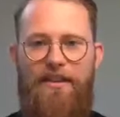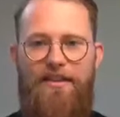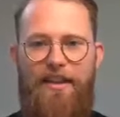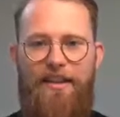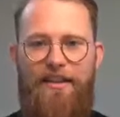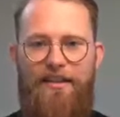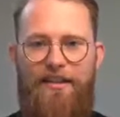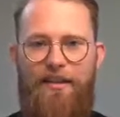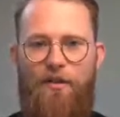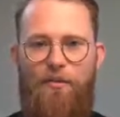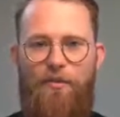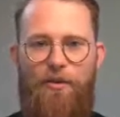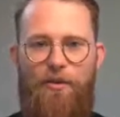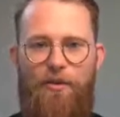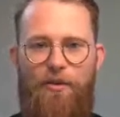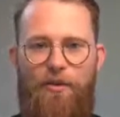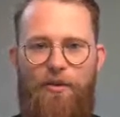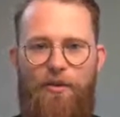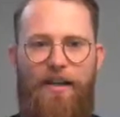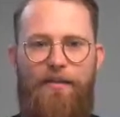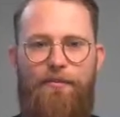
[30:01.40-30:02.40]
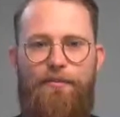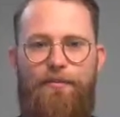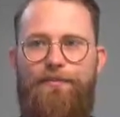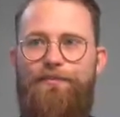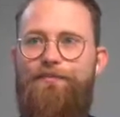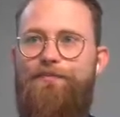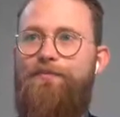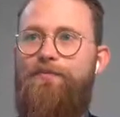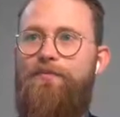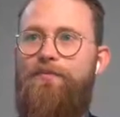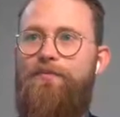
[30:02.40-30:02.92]
takes a little bit more time
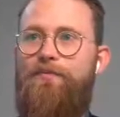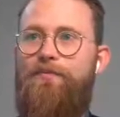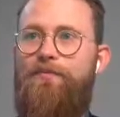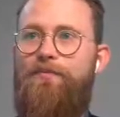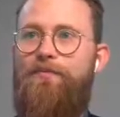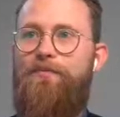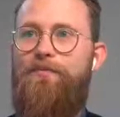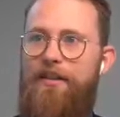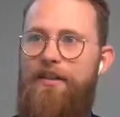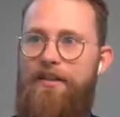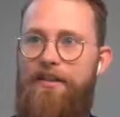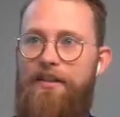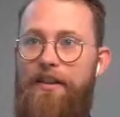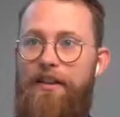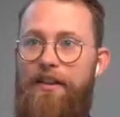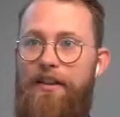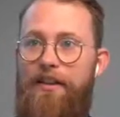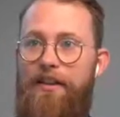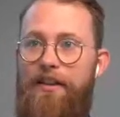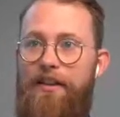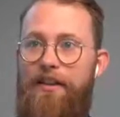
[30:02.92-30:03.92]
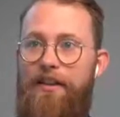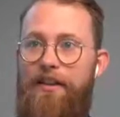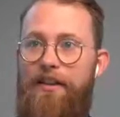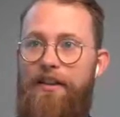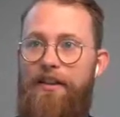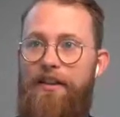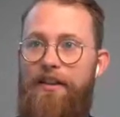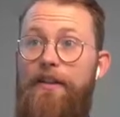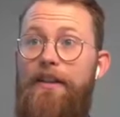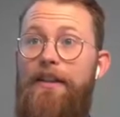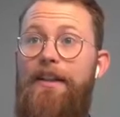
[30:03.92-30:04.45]
to get used
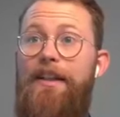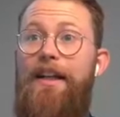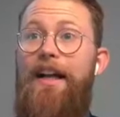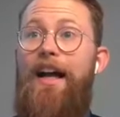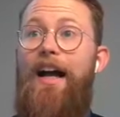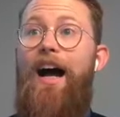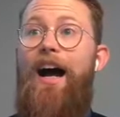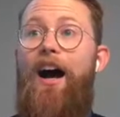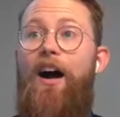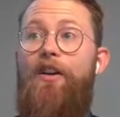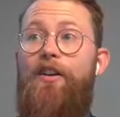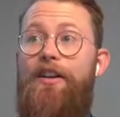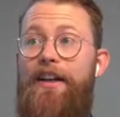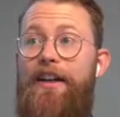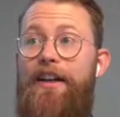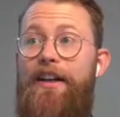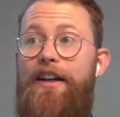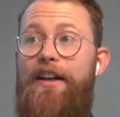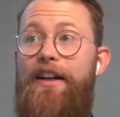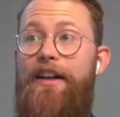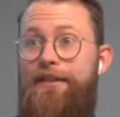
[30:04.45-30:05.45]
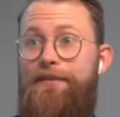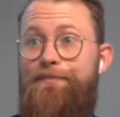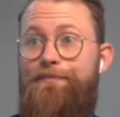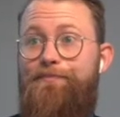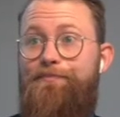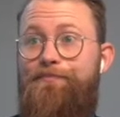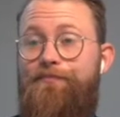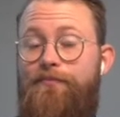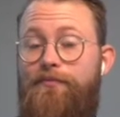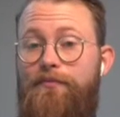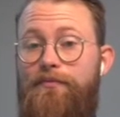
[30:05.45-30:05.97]
to. Okay.
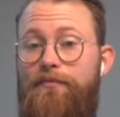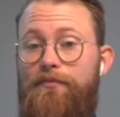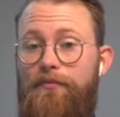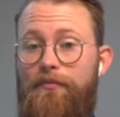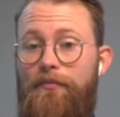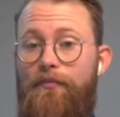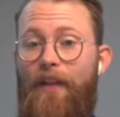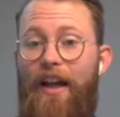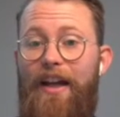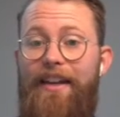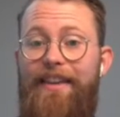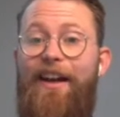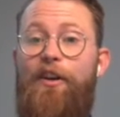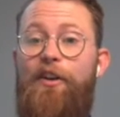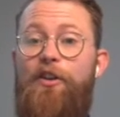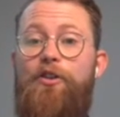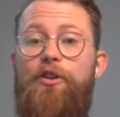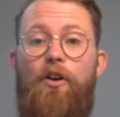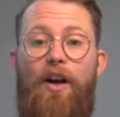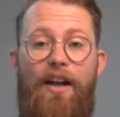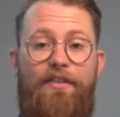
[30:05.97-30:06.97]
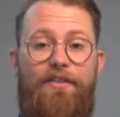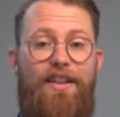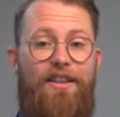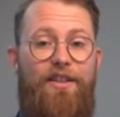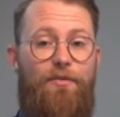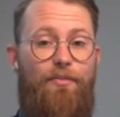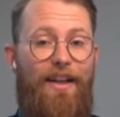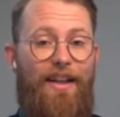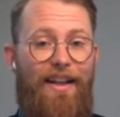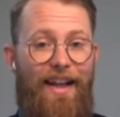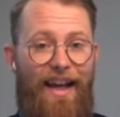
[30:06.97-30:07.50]
Now, you don't have to
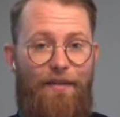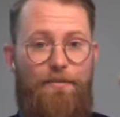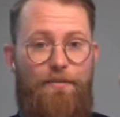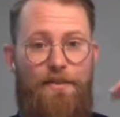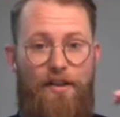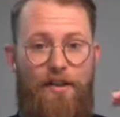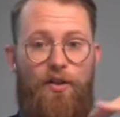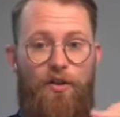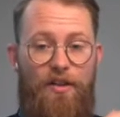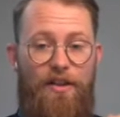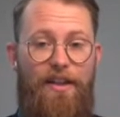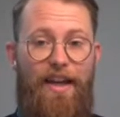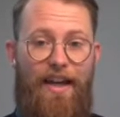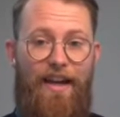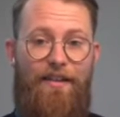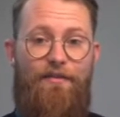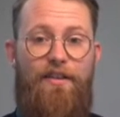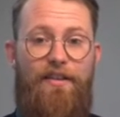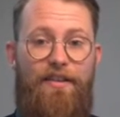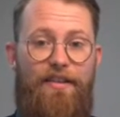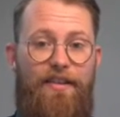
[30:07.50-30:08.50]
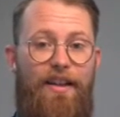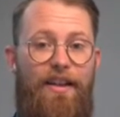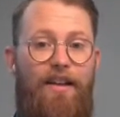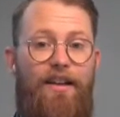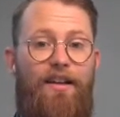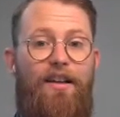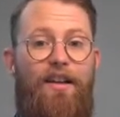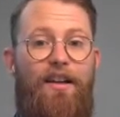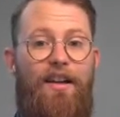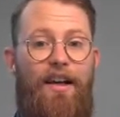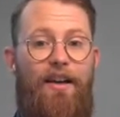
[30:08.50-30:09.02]
explain absolutely
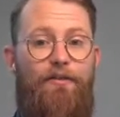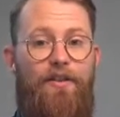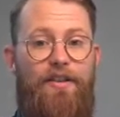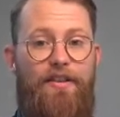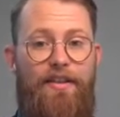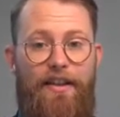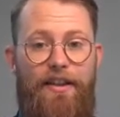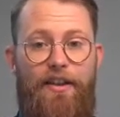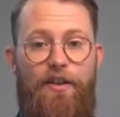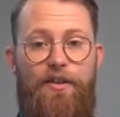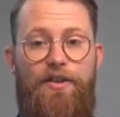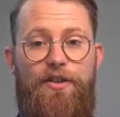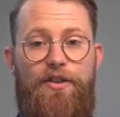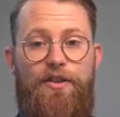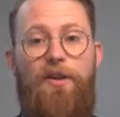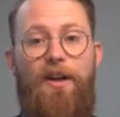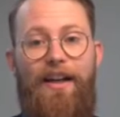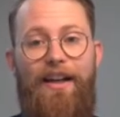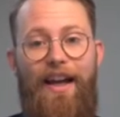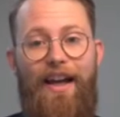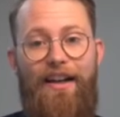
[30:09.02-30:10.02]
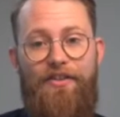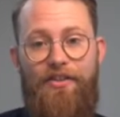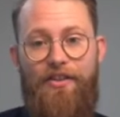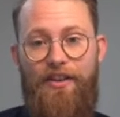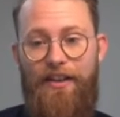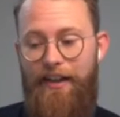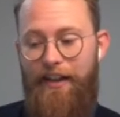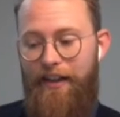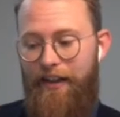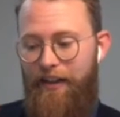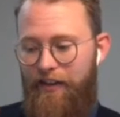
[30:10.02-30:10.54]
everything you do, and
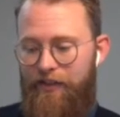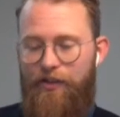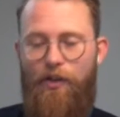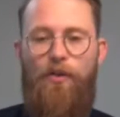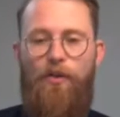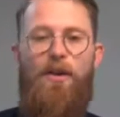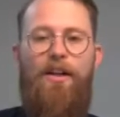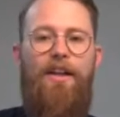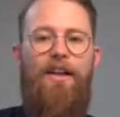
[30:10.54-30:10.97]
actually, so.